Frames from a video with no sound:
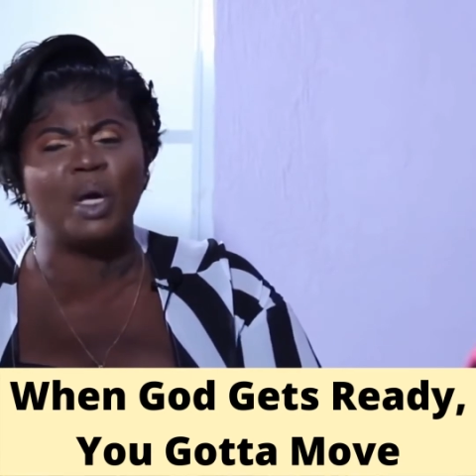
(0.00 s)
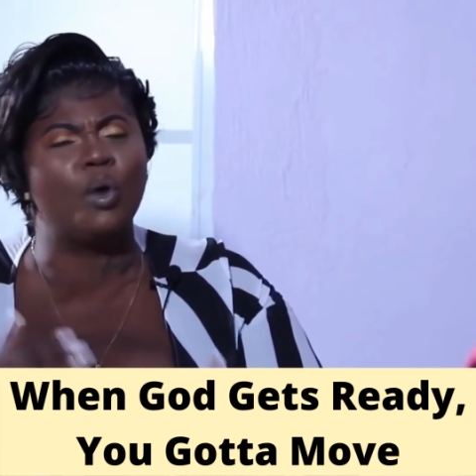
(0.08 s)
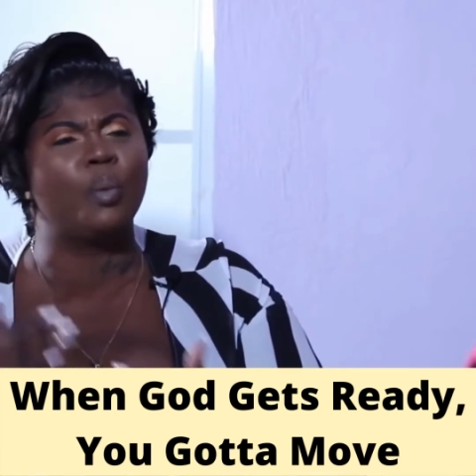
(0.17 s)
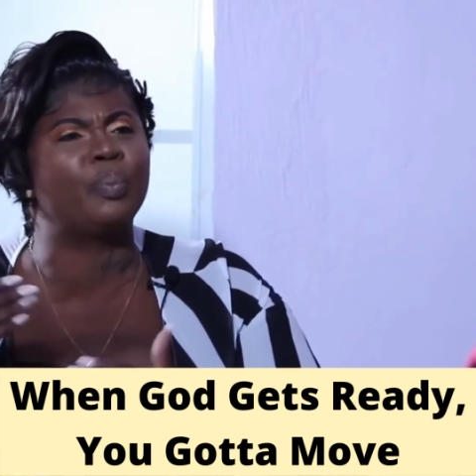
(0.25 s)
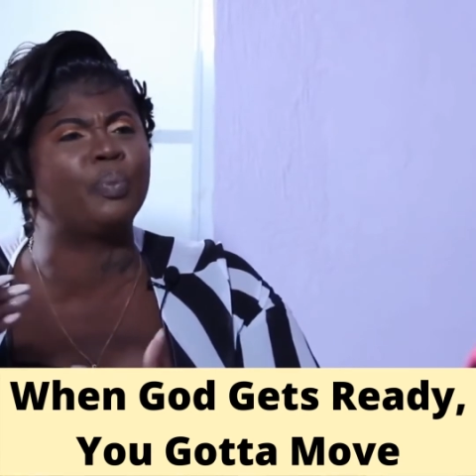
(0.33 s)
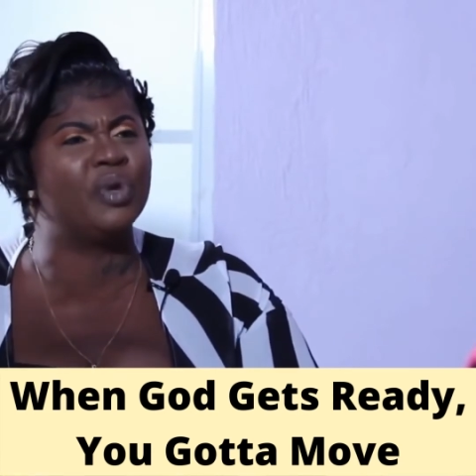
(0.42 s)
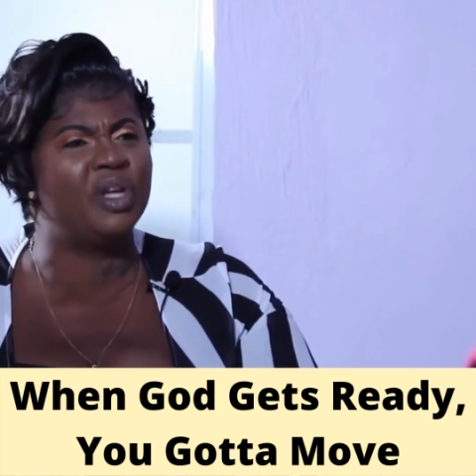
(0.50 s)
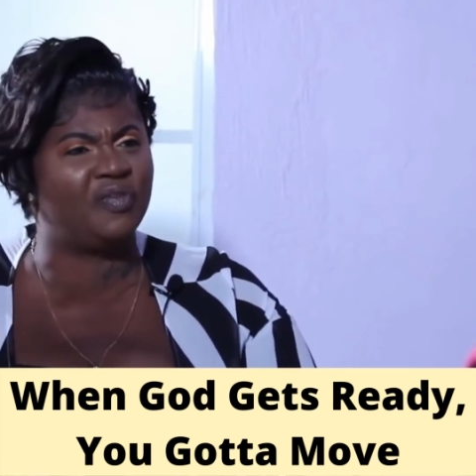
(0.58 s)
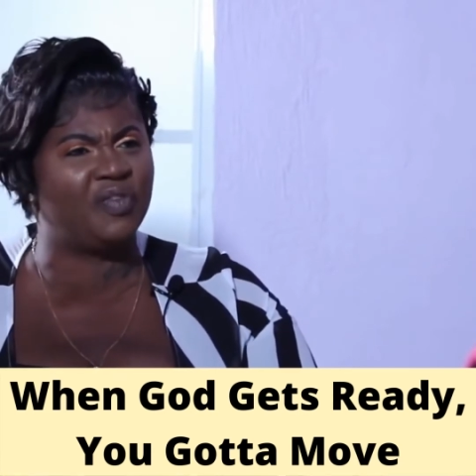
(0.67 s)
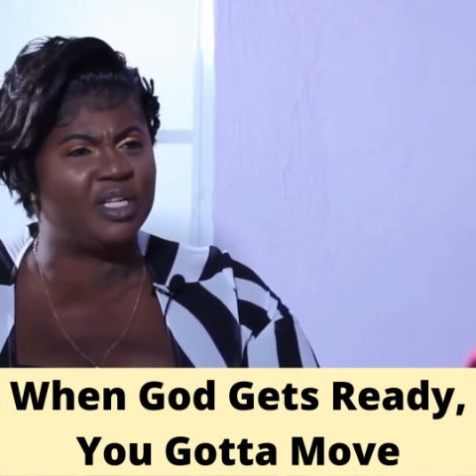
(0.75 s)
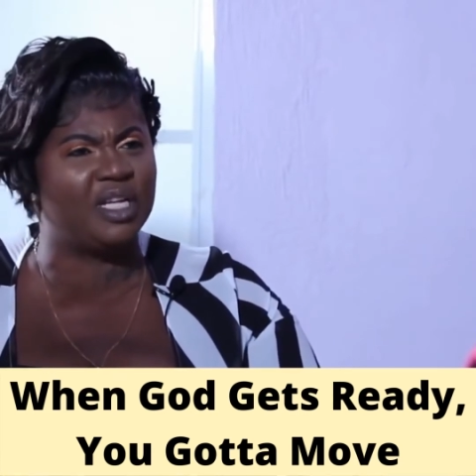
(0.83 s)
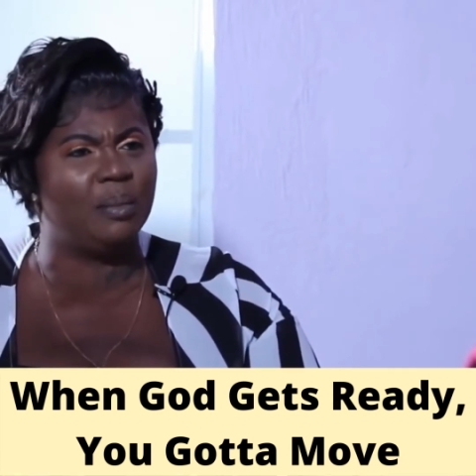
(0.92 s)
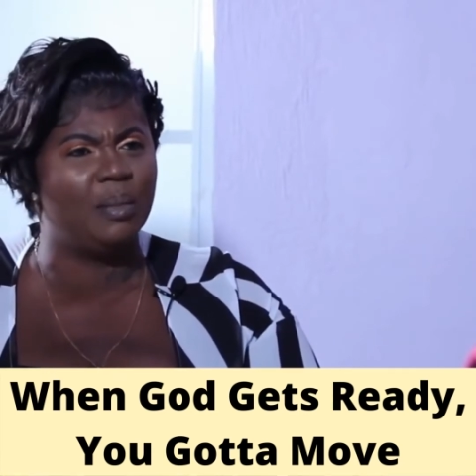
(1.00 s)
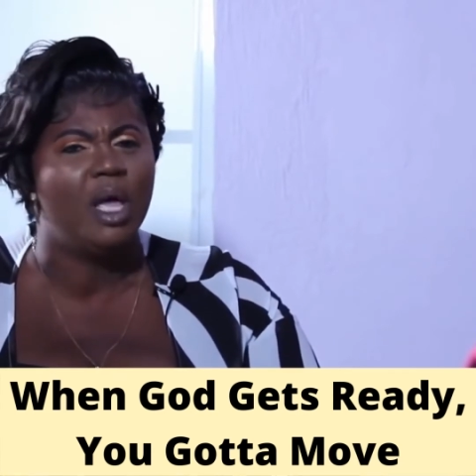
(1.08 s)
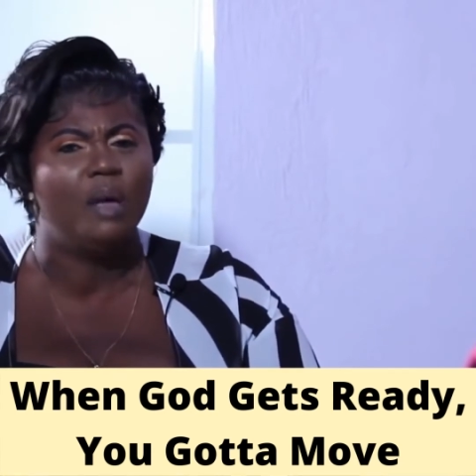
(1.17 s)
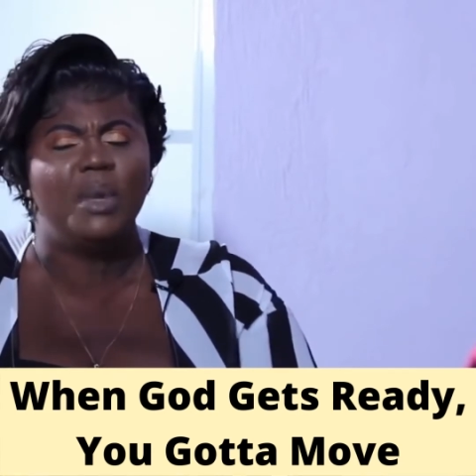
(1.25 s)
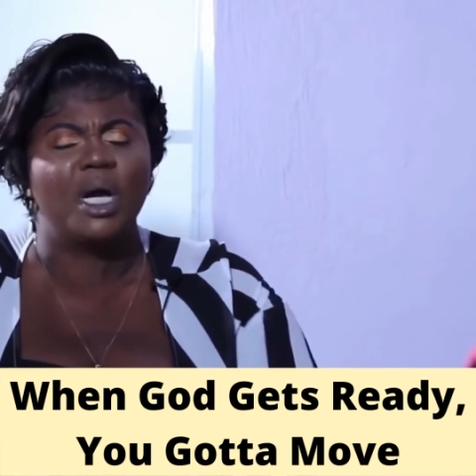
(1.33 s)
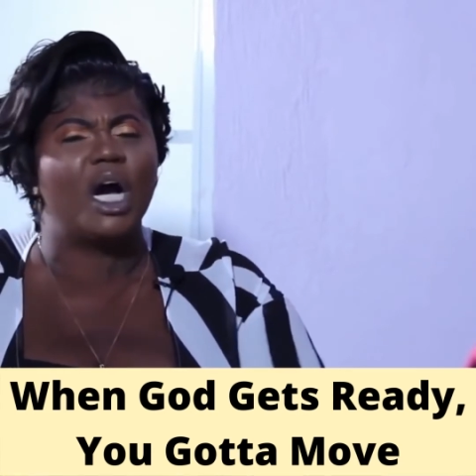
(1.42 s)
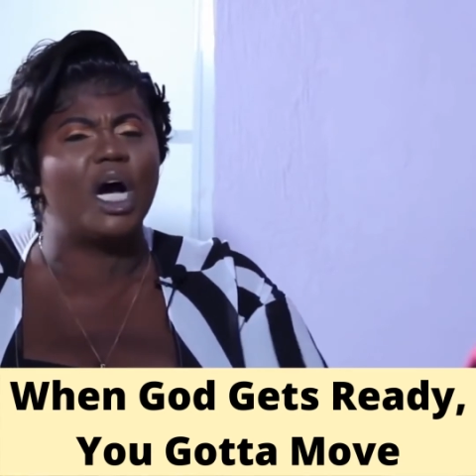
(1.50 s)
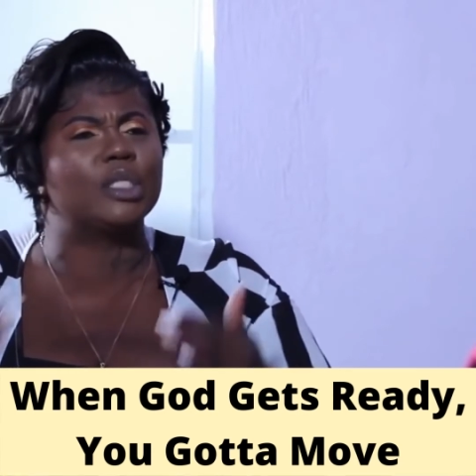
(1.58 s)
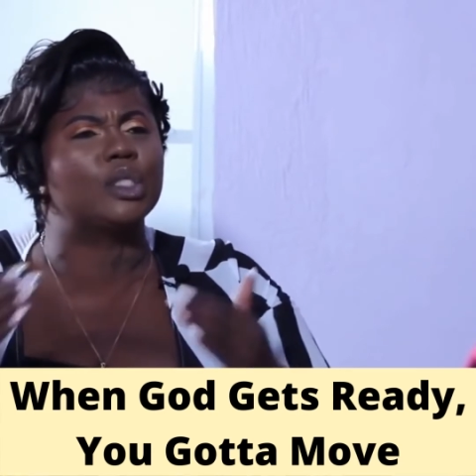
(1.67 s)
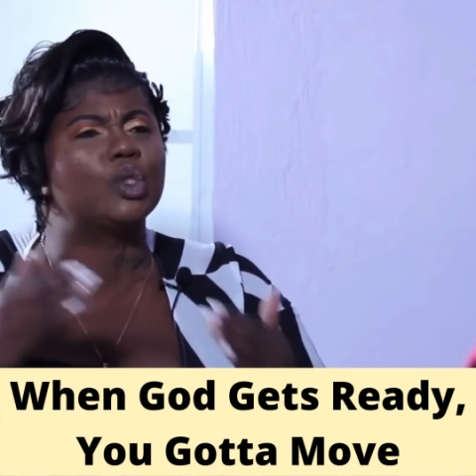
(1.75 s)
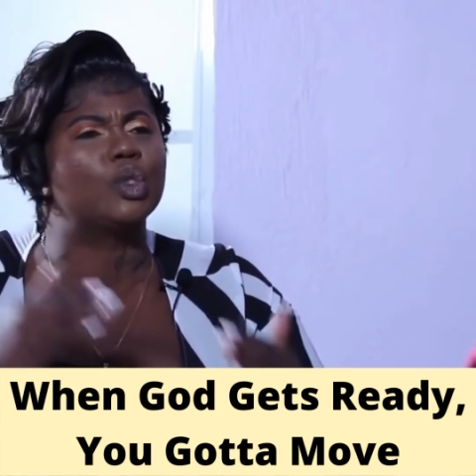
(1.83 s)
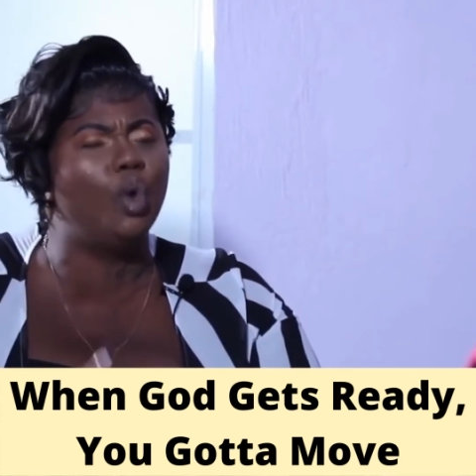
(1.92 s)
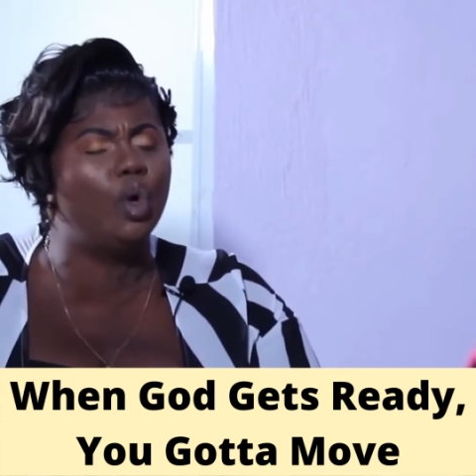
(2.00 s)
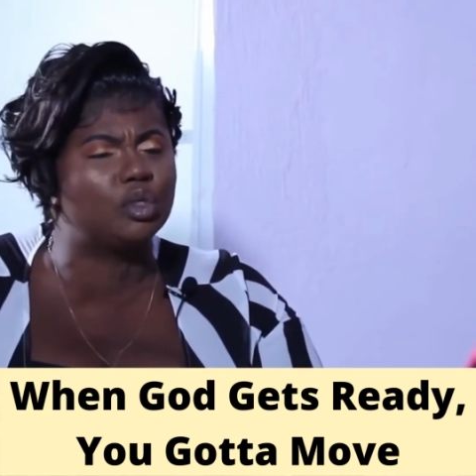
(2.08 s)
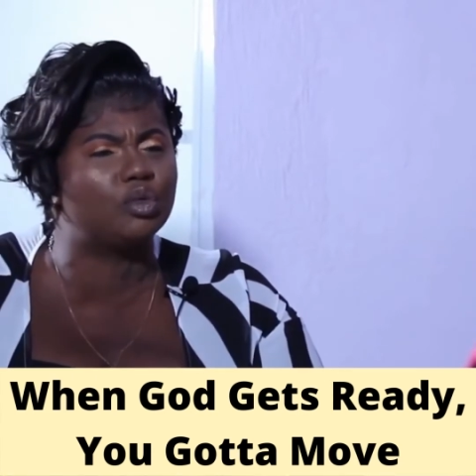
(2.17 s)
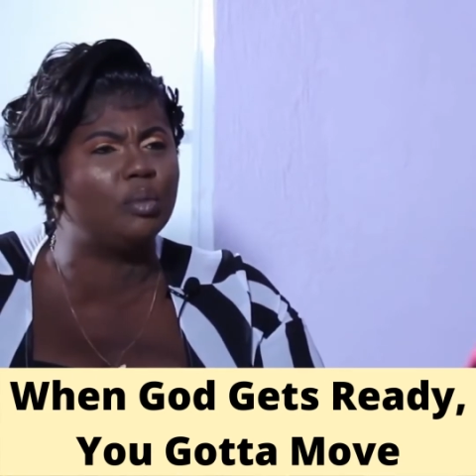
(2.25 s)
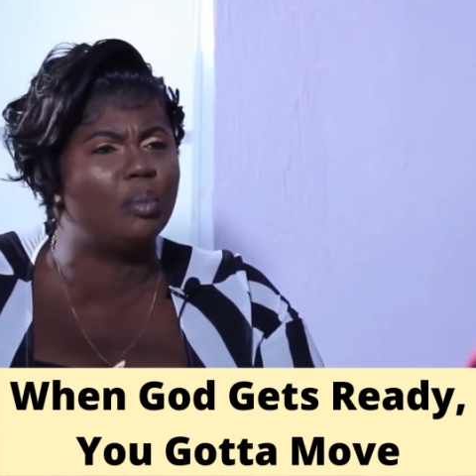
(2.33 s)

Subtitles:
Make a pray for them. Mm-hmm. Because souls